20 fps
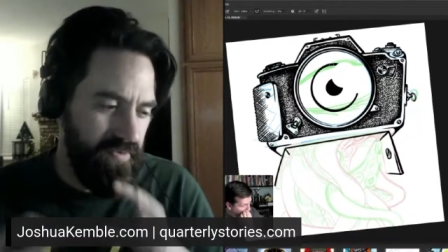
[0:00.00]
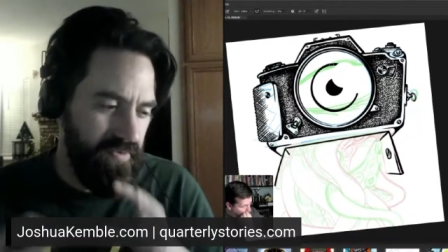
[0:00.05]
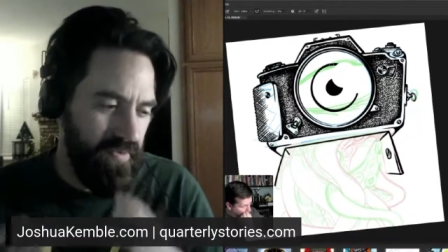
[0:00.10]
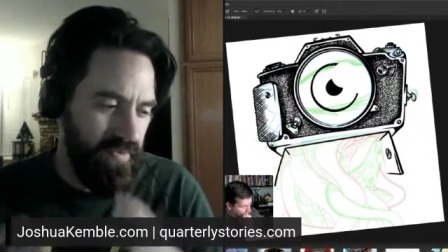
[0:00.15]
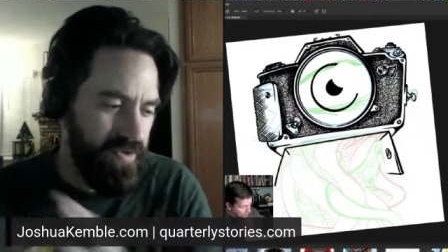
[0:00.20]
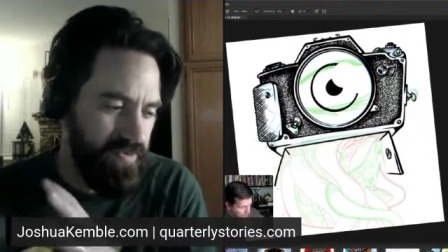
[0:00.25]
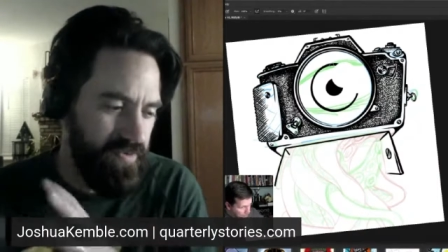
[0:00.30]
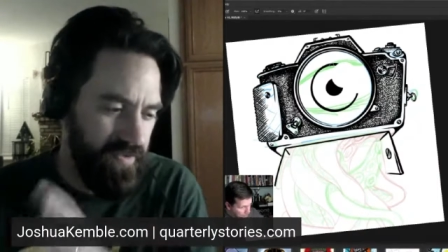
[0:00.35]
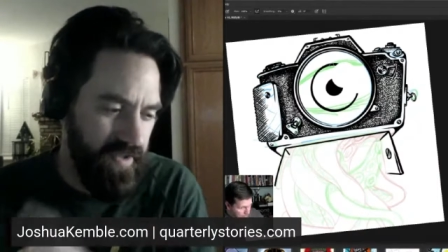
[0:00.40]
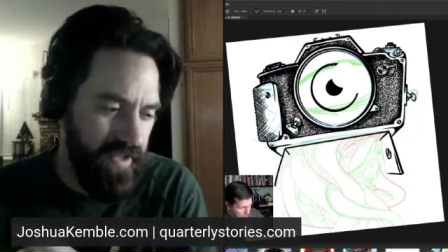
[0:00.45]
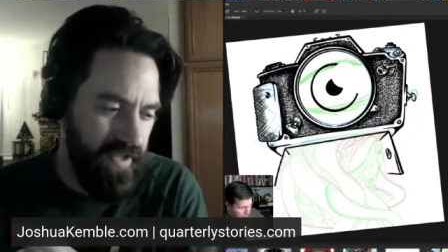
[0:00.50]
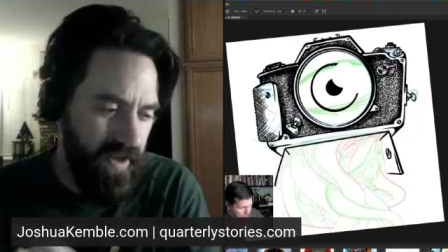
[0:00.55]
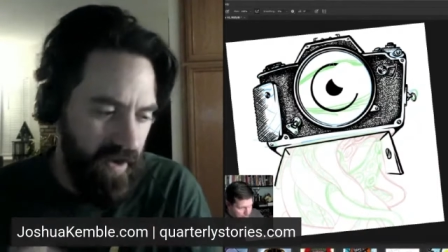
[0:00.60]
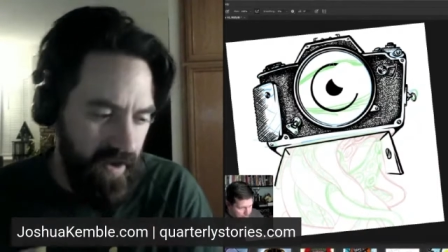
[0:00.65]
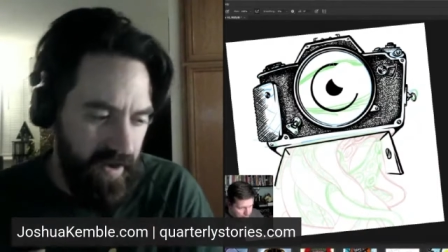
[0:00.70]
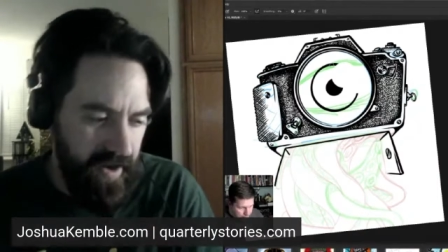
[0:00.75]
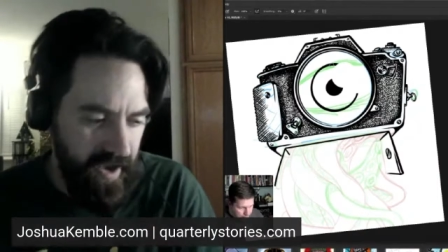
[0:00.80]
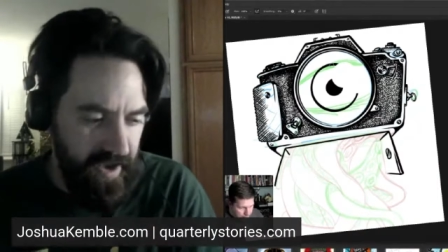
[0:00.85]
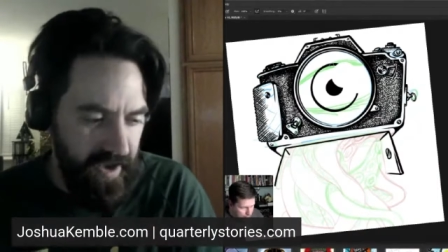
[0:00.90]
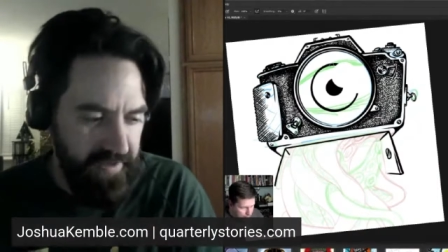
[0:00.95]
you worked really
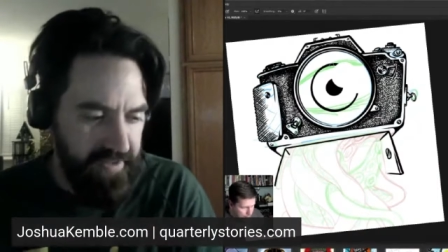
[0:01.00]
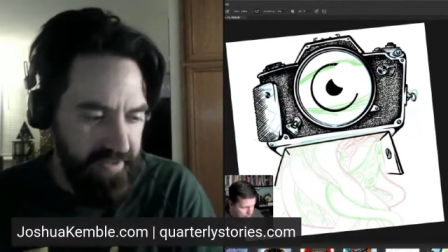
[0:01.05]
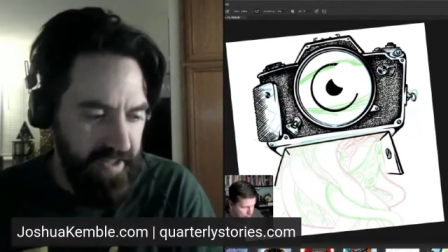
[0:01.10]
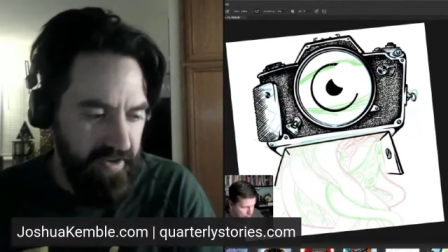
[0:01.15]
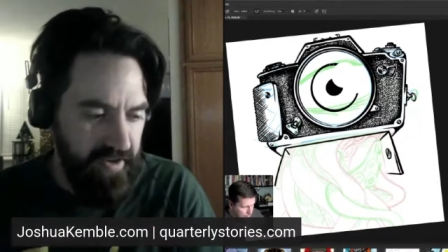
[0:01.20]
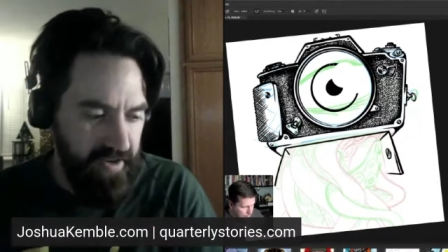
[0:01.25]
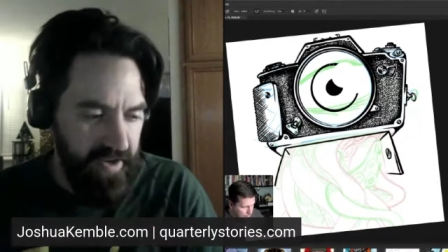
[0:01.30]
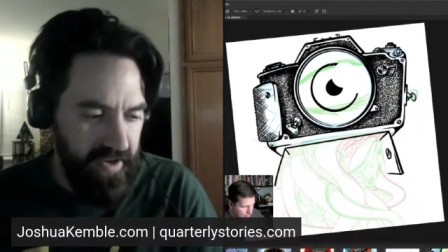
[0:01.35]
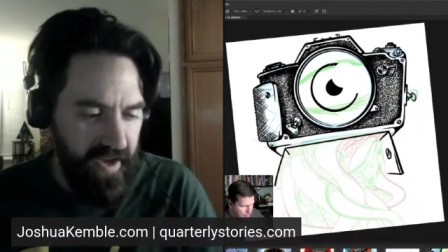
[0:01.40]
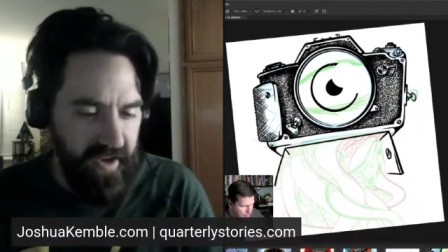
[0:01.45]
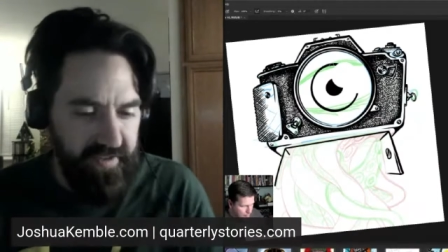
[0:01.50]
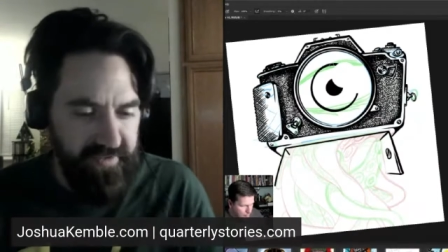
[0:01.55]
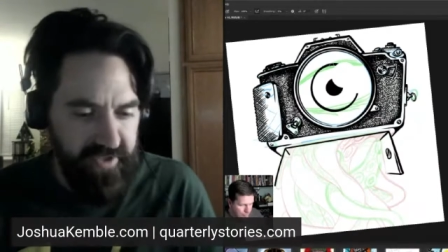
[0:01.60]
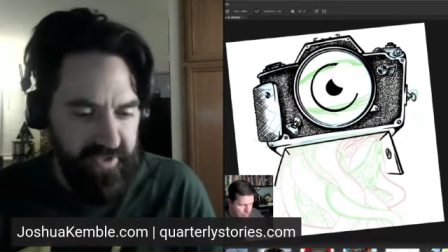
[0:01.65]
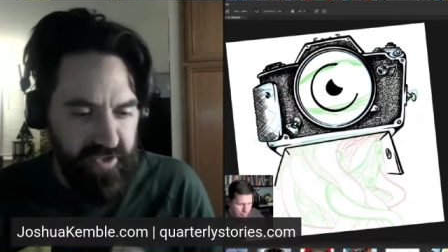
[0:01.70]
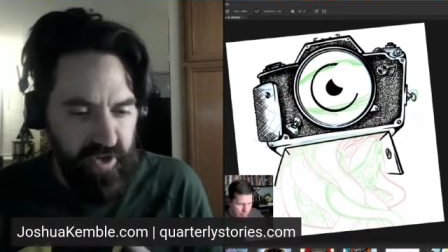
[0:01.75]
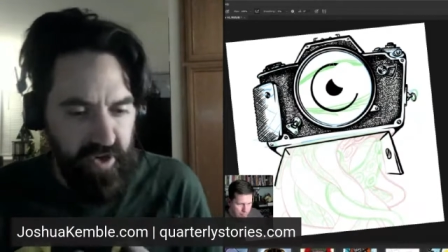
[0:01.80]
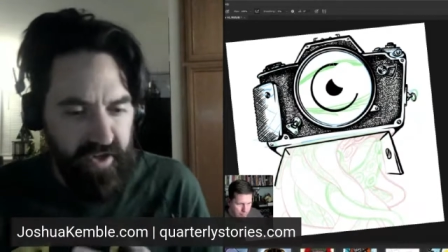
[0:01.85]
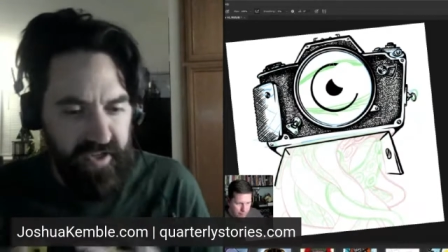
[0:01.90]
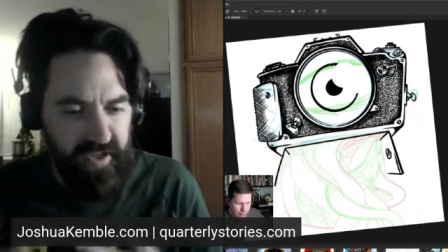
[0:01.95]
hard at that are kind of
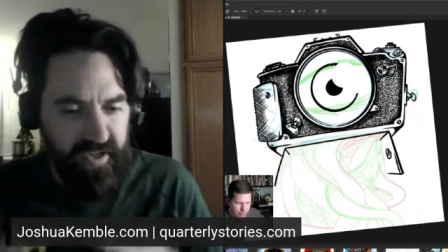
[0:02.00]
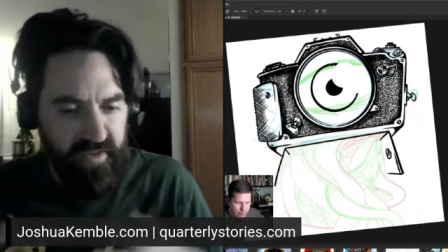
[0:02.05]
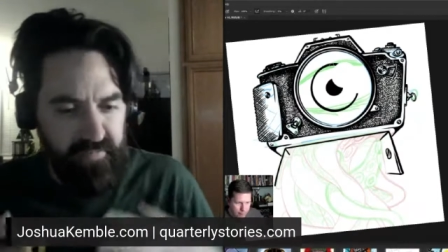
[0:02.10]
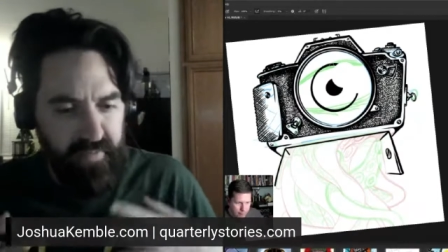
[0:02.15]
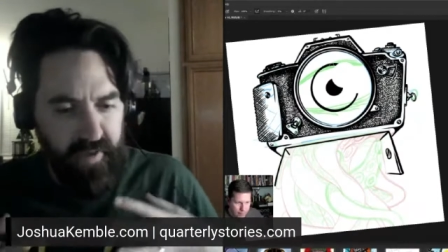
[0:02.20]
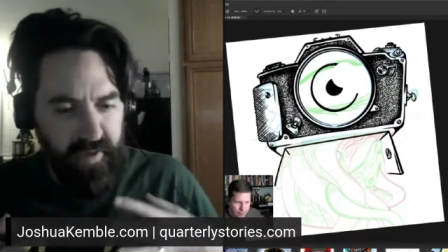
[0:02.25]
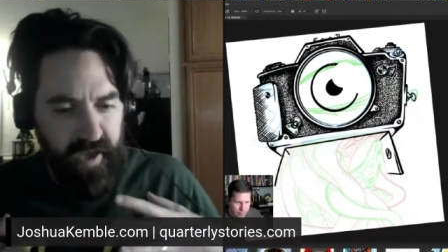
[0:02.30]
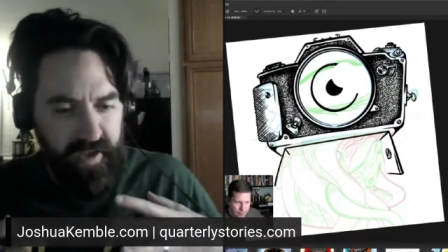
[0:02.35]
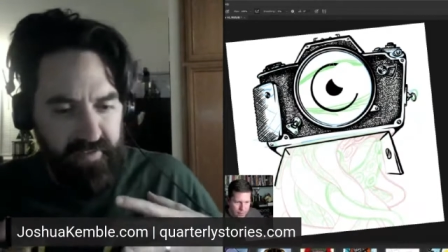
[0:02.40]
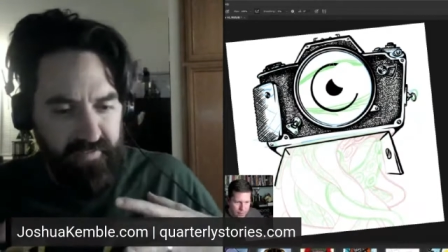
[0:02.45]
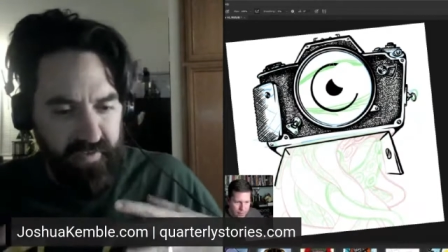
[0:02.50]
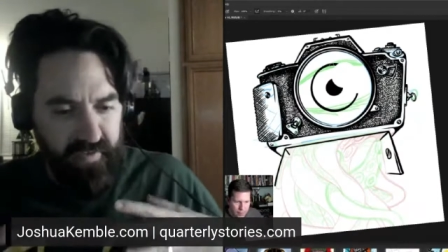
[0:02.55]
starting to pave a